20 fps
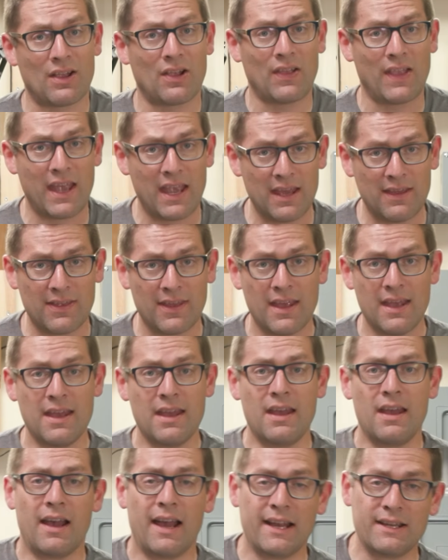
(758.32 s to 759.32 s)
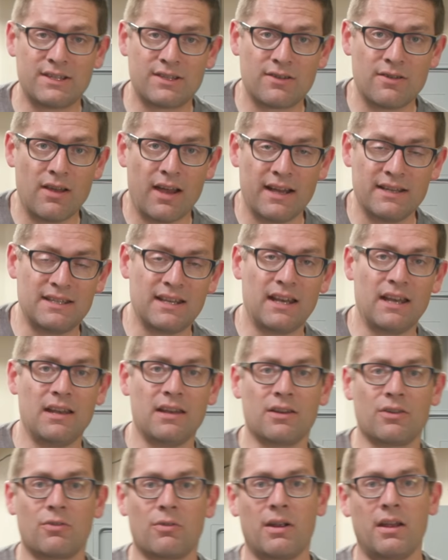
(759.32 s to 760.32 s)
on a lathe. I, I did
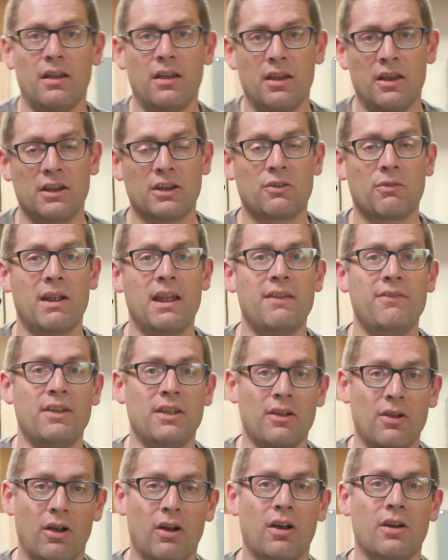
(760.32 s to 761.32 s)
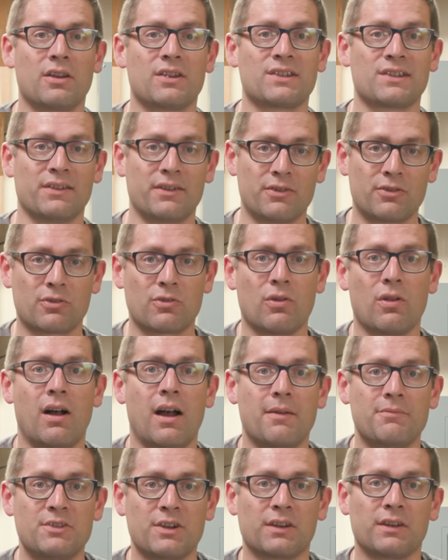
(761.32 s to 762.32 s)
an, engra an engraving on a cylindrical
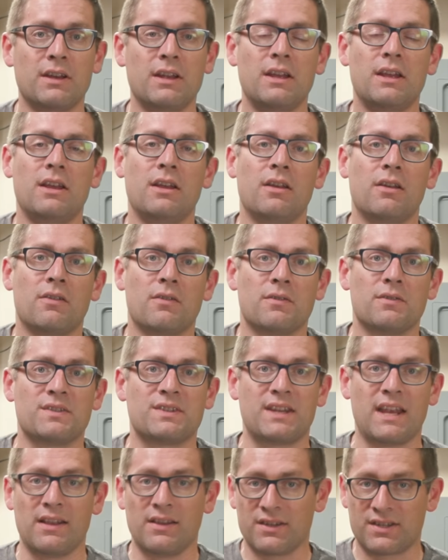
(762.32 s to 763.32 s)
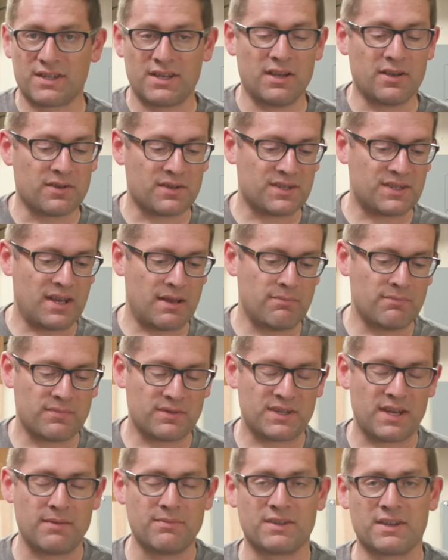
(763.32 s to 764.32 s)
object, stainless steel, same,
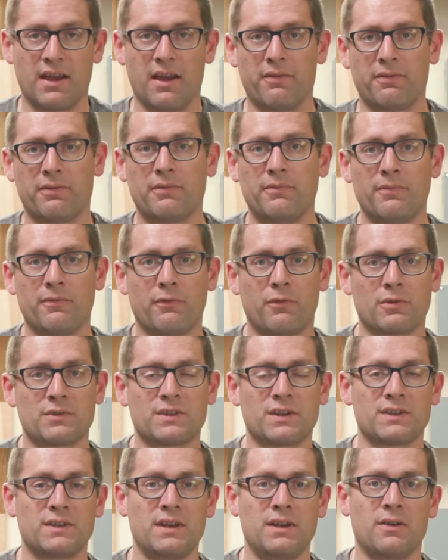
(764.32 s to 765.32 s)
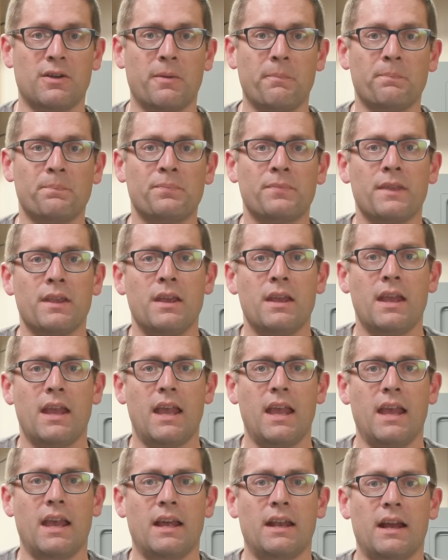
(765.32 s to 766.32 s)
same stuff, 416R
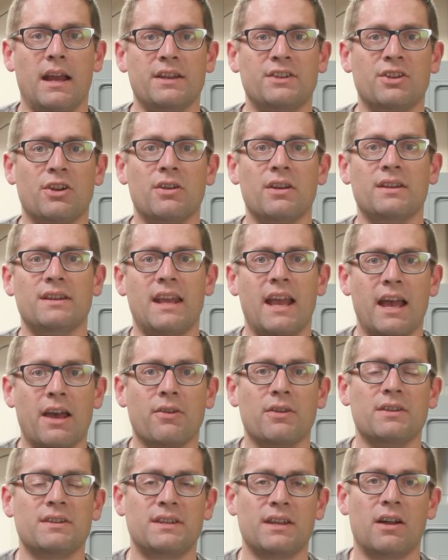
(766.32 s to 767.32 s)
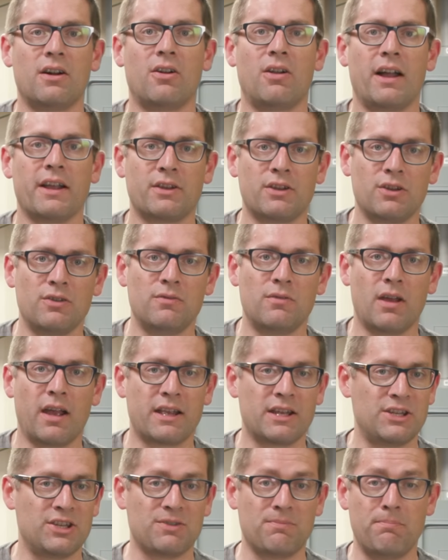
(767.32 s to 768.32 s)
and I turned it down until I could I
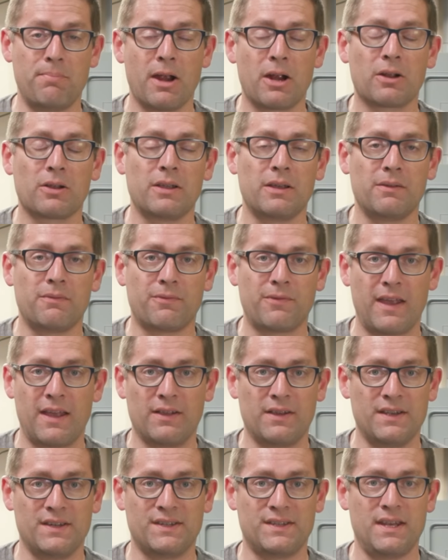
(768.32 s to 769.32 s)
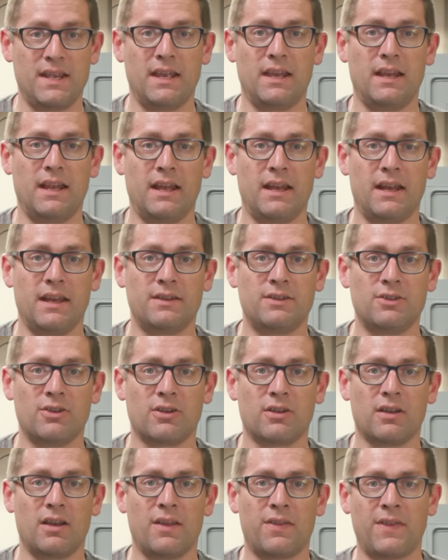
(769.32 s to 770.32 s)
could just barely faintly see it, and I
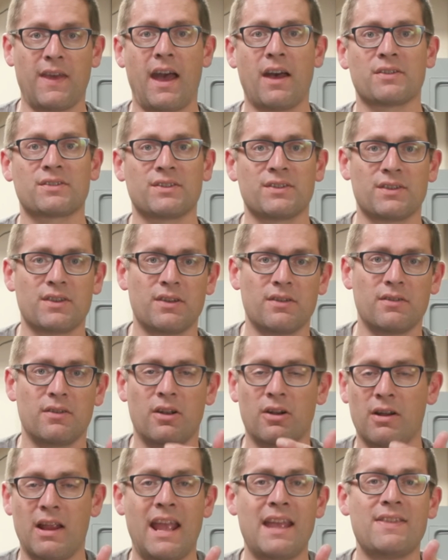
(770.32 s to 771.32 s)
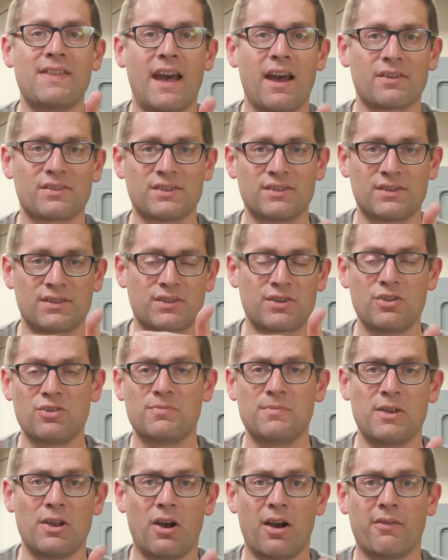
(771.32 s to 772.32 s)
took a thousandth or eight thousandths,
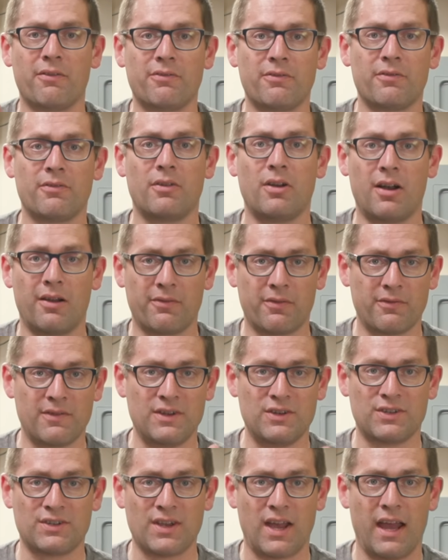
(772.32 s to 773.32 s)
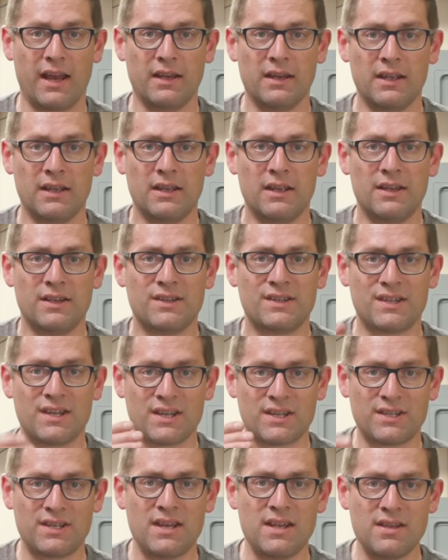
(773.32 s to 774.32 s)
excuse me, off off of each side,
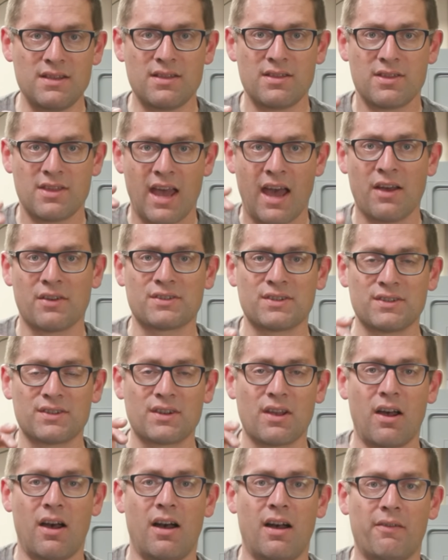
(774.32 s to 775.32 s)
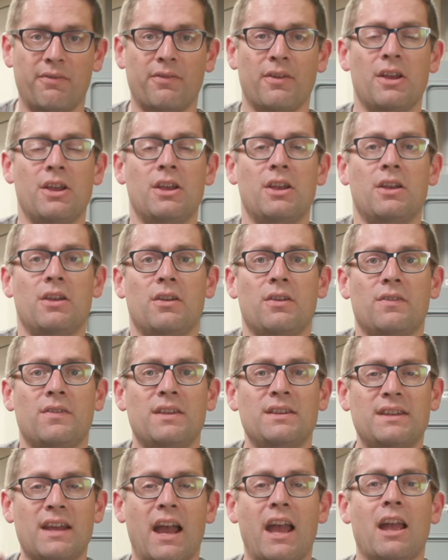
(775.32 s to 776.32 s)
sixteen thousandths off.
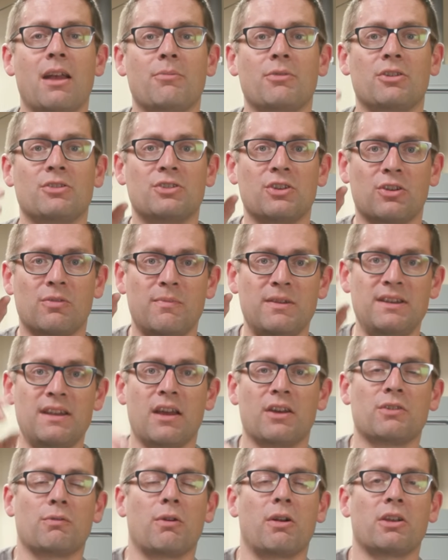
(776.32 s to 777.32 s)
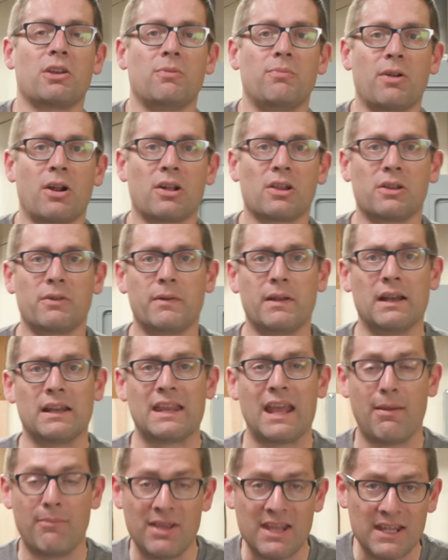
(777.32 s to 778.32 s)
The diameter took me down to where I could barely read
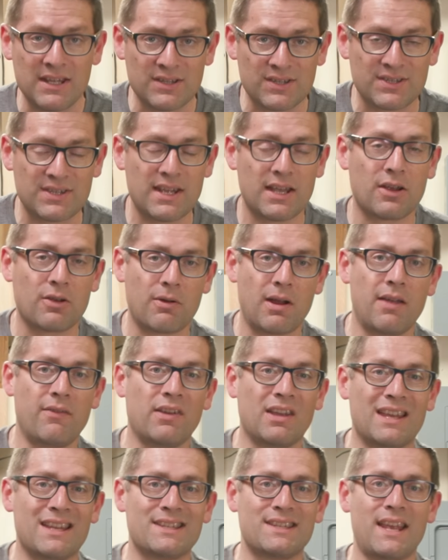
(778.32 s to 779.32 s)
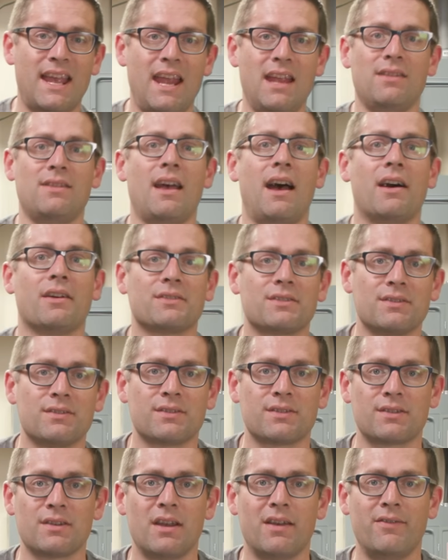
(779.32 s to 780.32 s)
it. That means the engraving is eight
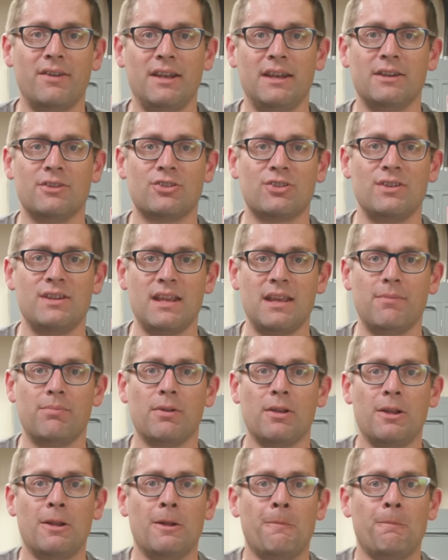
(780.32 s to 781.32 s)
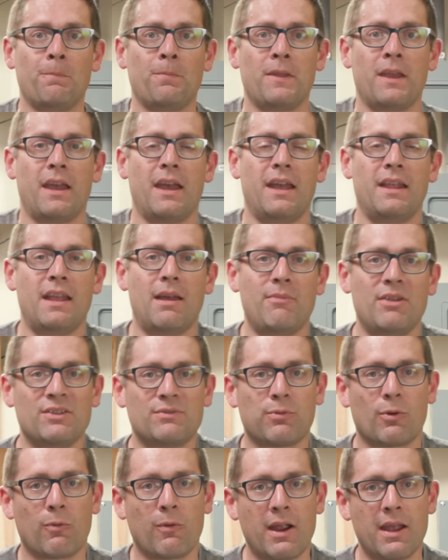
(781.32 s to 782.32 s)
thousandths of an inch deep, and that
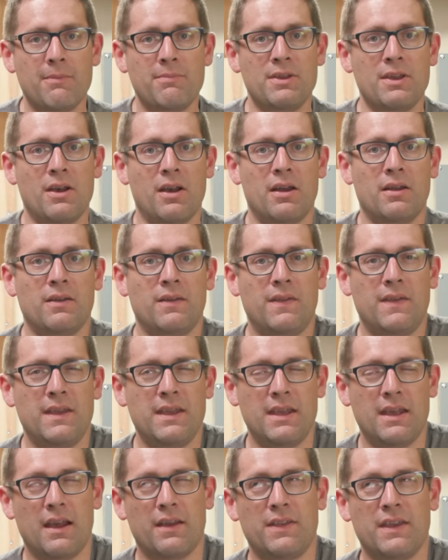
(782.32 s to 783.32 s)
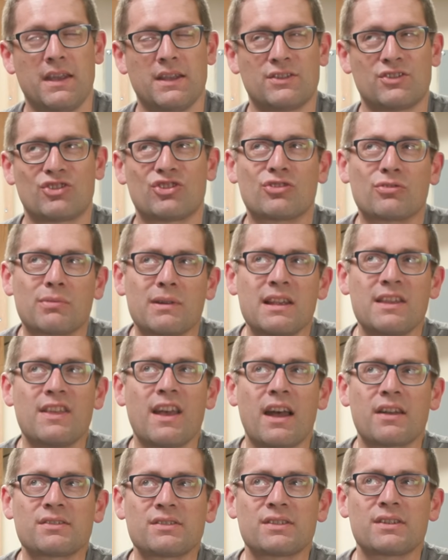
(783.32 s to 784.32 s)
means we're way beyond the I think it's three
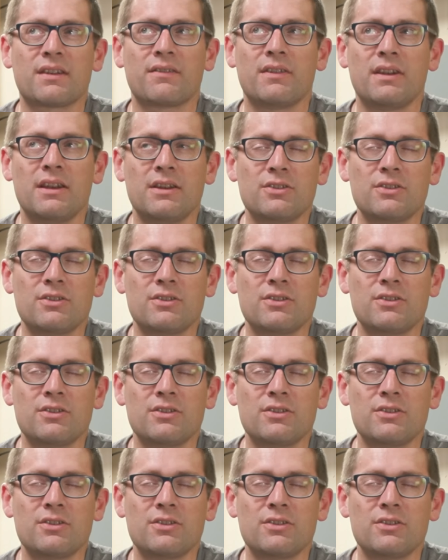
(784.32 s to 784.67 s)
thousandths of an